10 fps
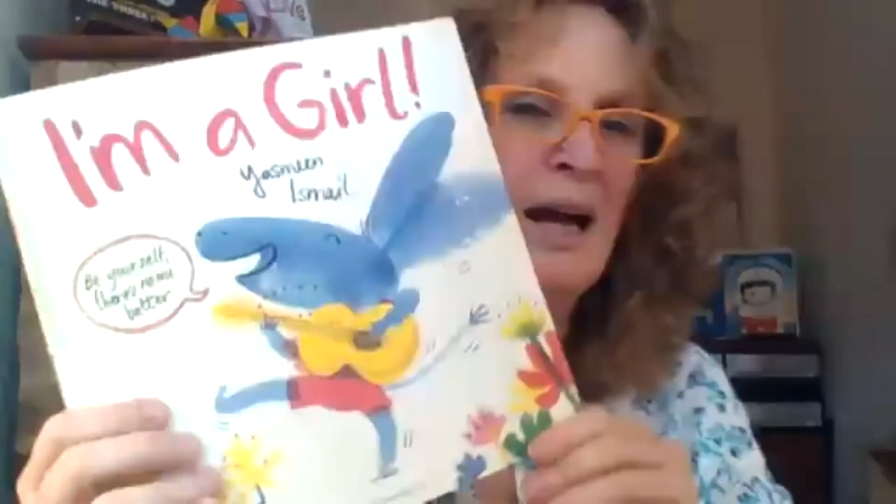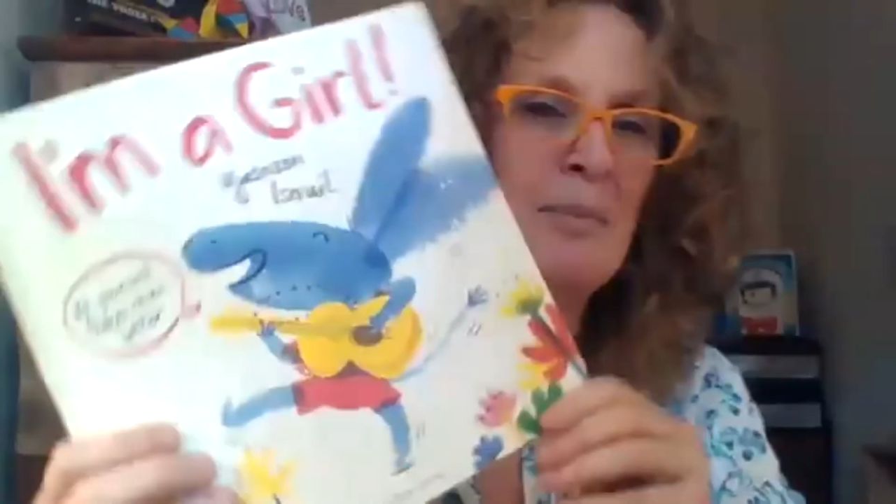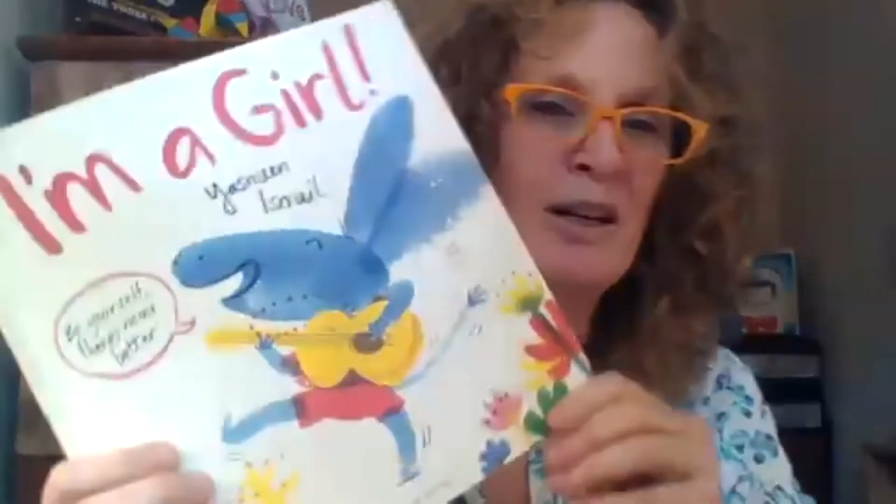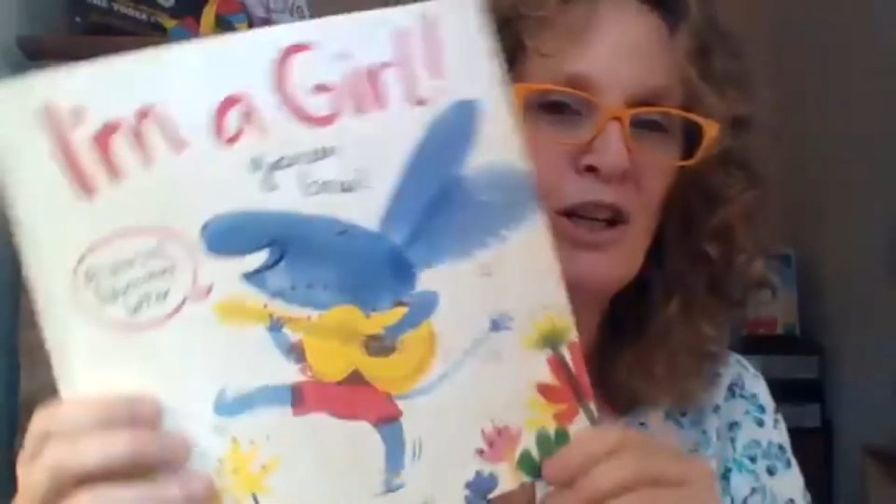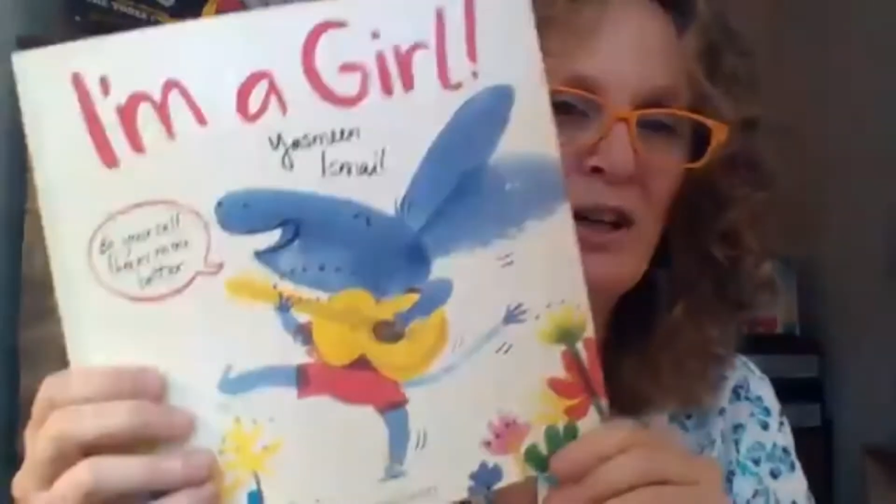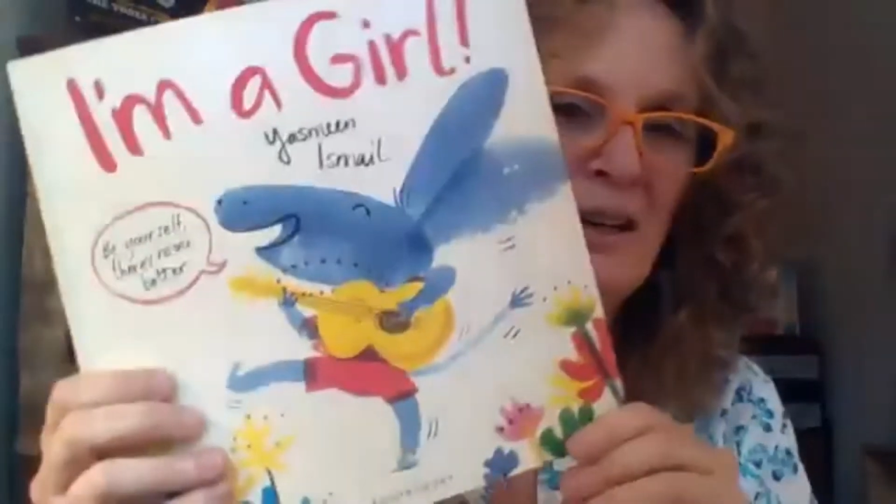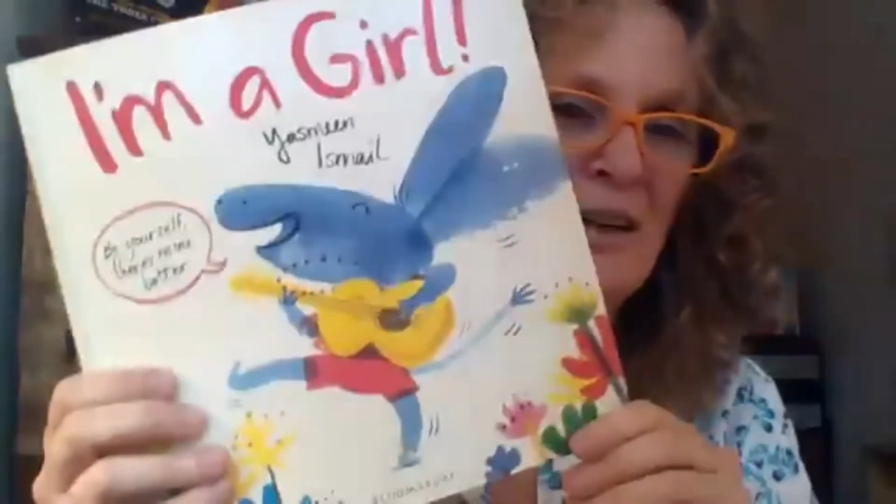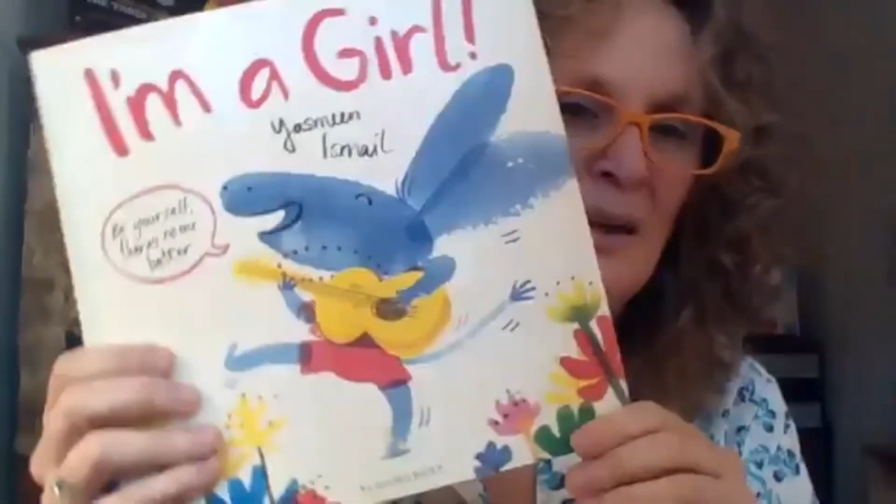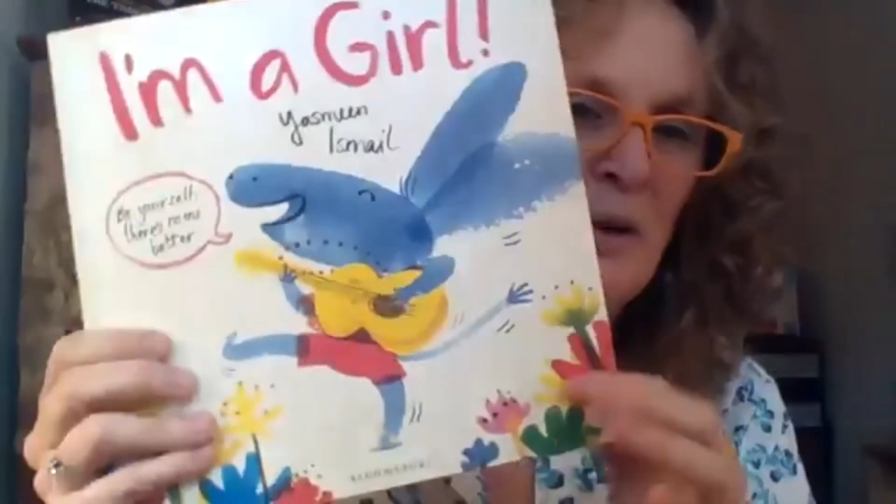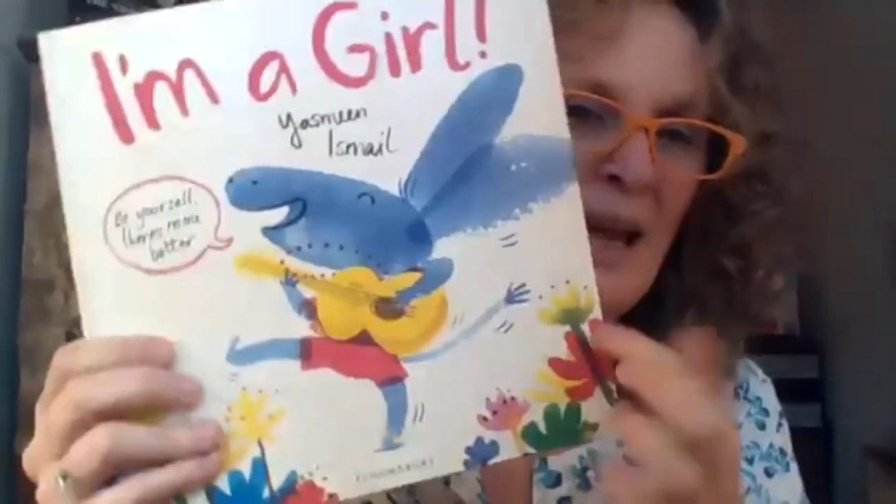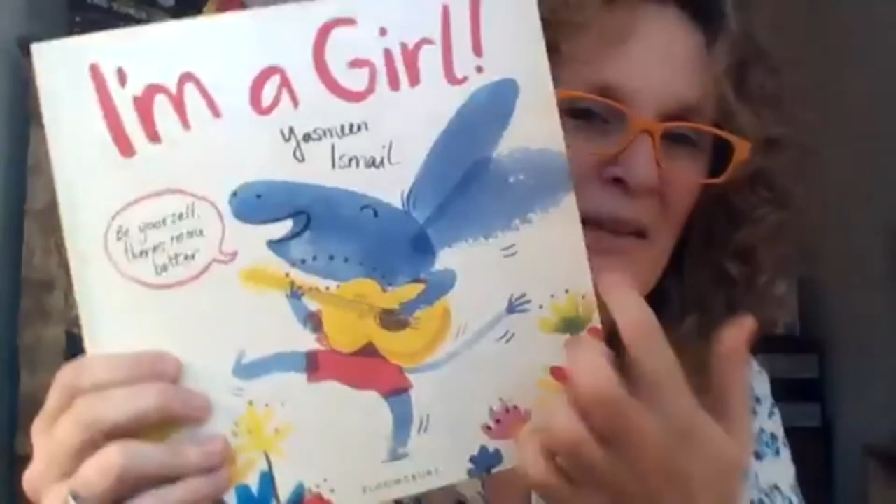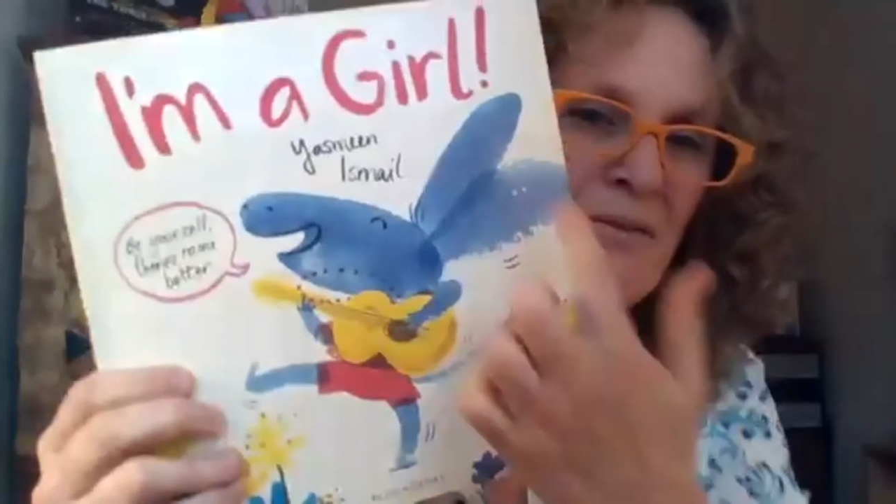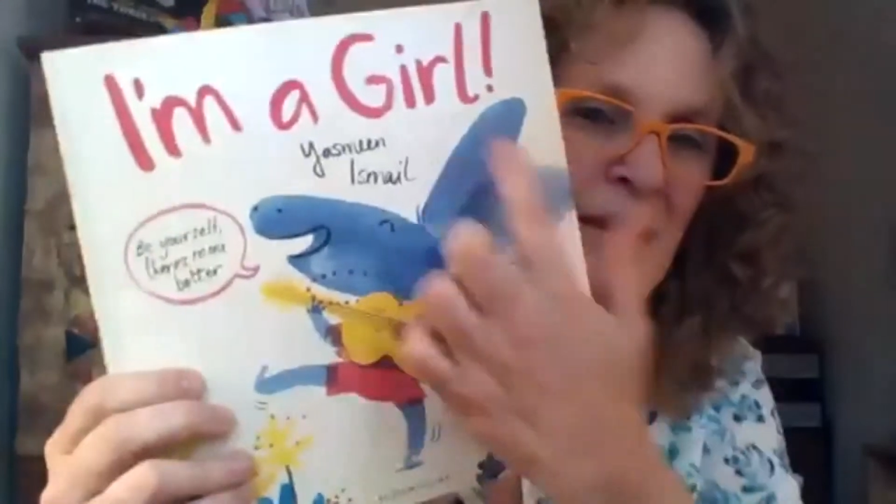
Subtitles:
a Girl, we have